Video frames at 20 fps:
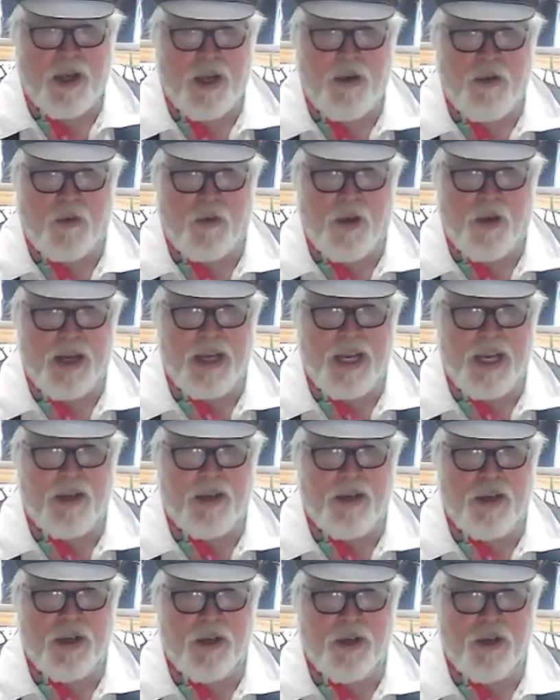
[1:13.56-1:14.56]
run
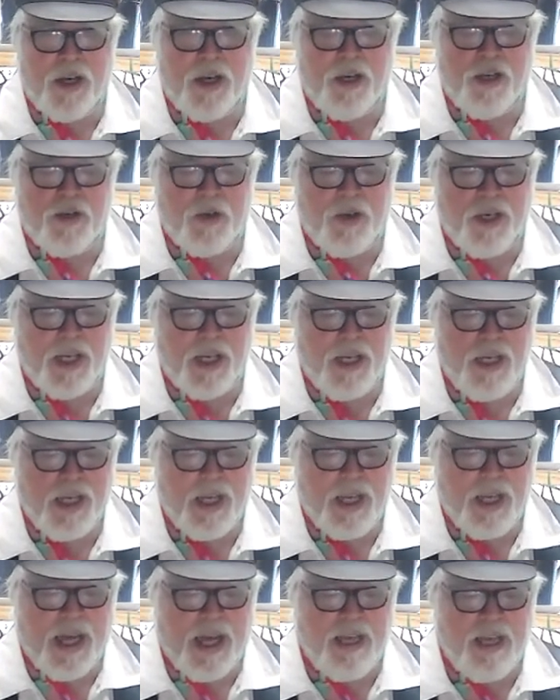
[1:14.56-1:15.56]
down to your nursery,
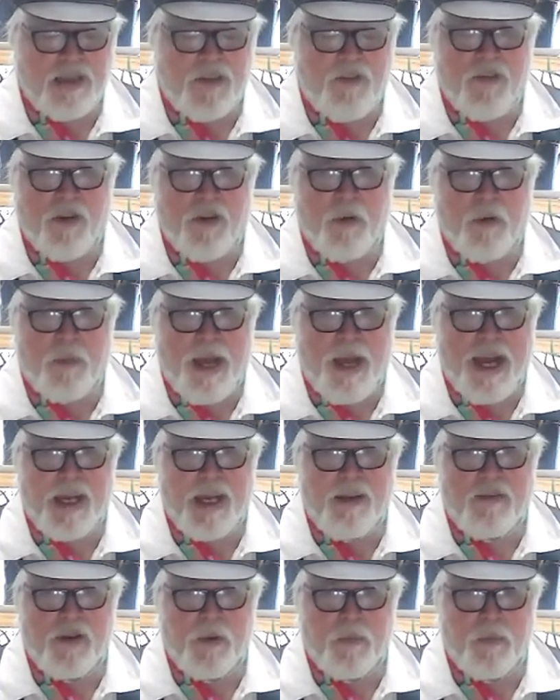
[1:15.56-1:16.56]
ask for a
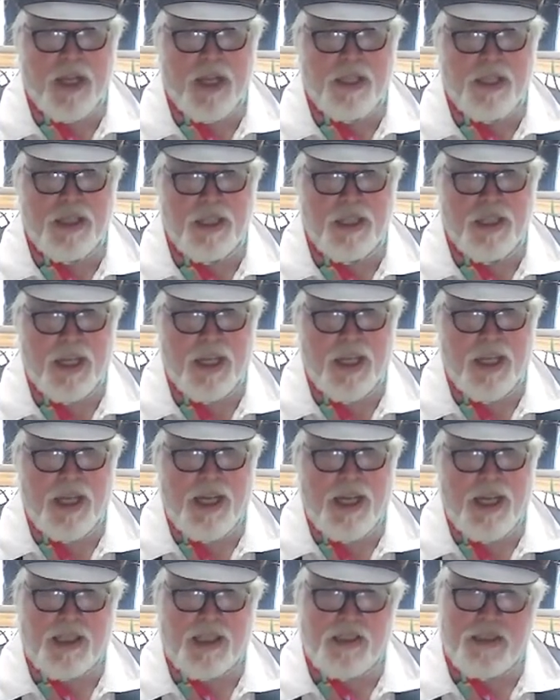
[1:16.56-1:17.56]
bag of Dimension.
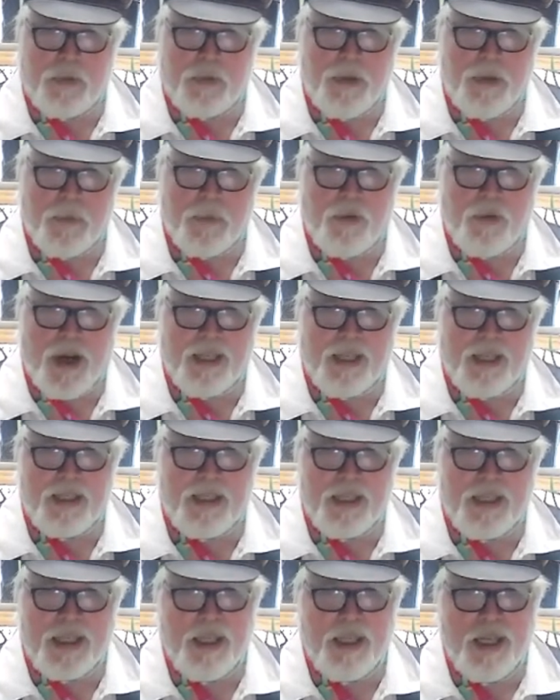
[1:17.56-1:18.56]
It's a bit
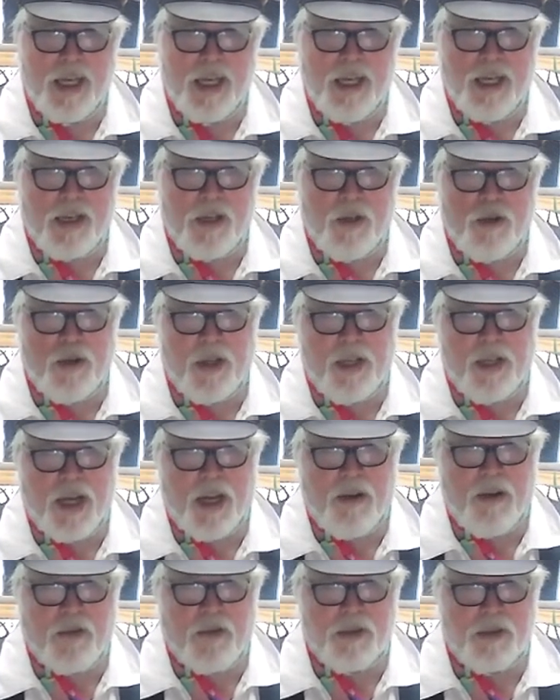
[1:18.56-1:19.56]
pricey. It only
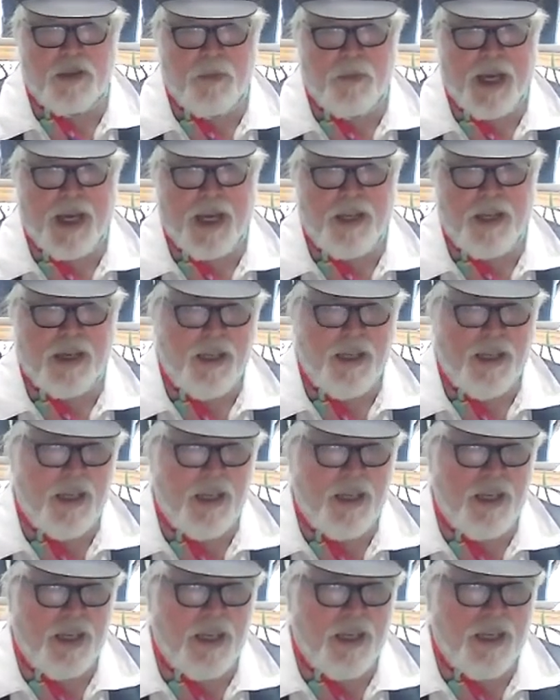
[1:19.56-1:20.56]
covers about
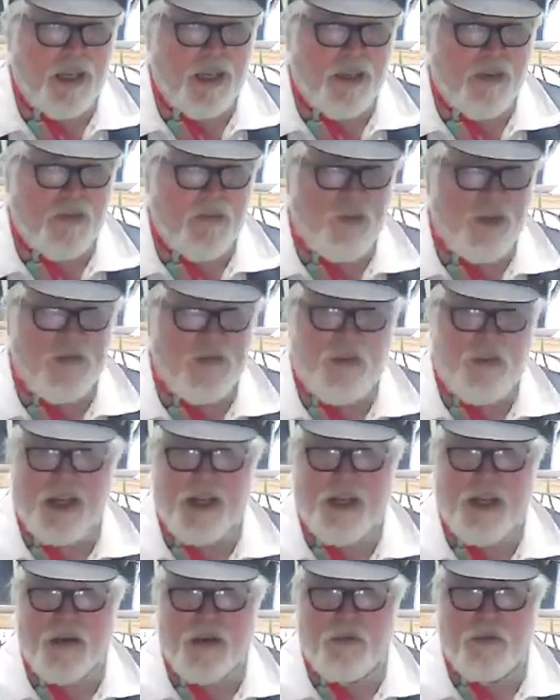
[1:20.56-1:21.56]

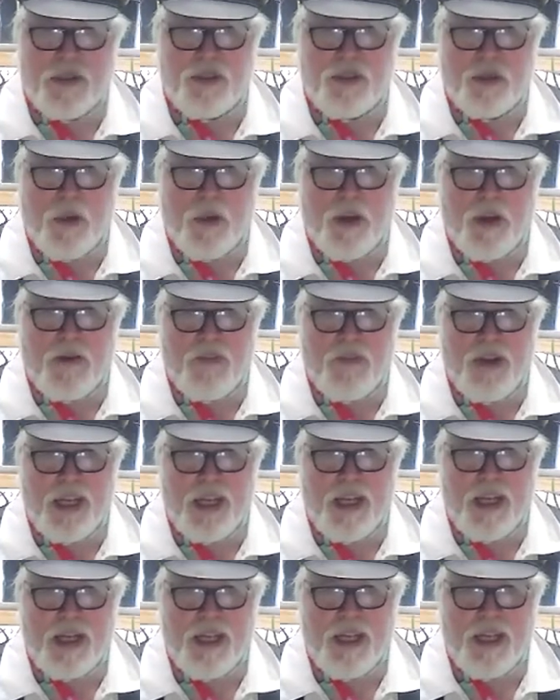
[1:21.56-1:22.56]
1,500 square
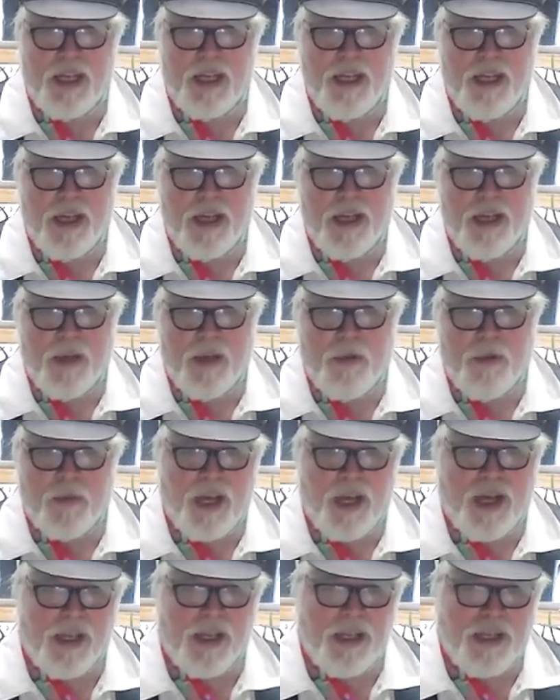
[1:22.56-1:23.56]
feet,
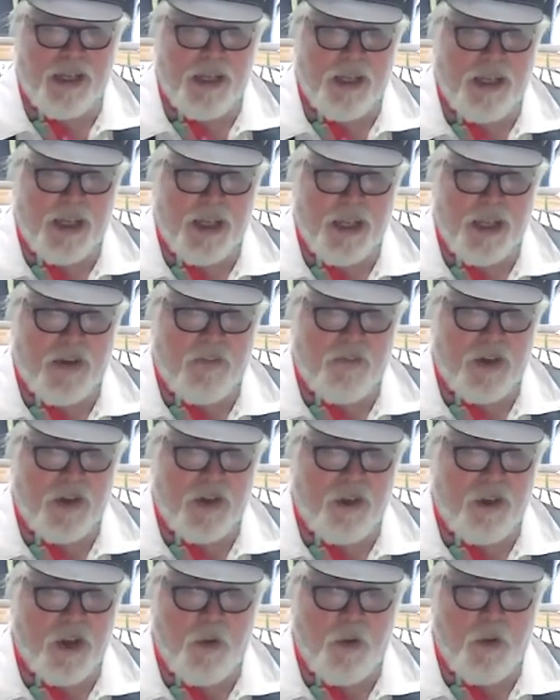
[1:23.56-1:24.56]
but if
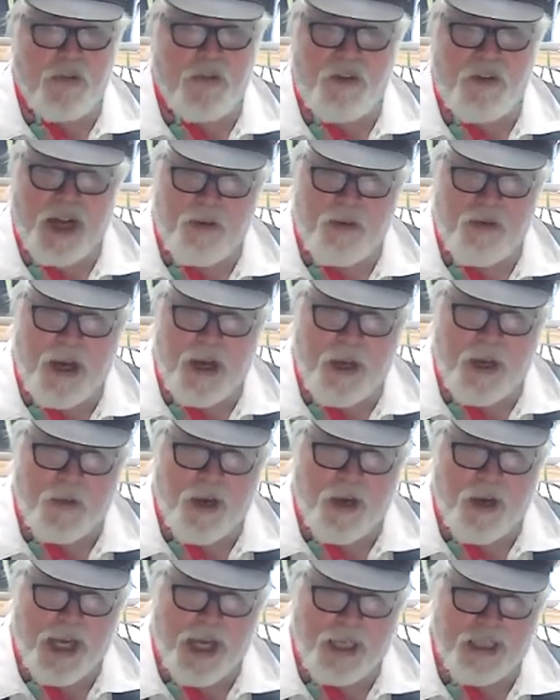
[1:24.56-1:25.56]
you don't want to fight
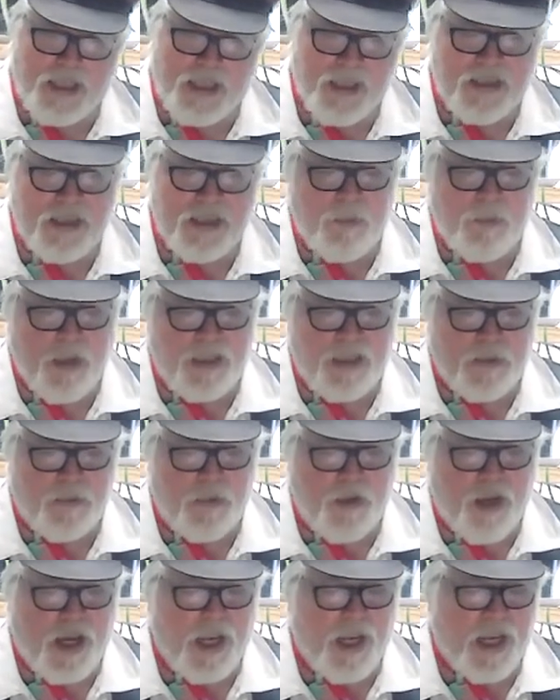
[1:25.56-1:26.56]
crabgrass, it's the best
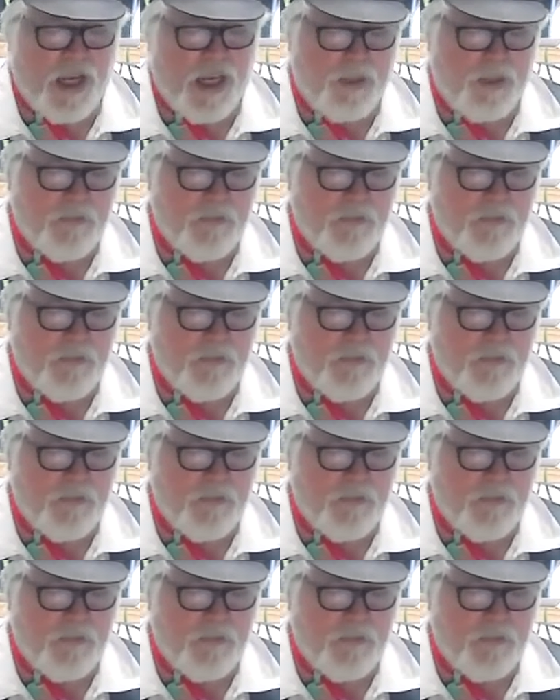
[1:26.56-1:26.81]
product.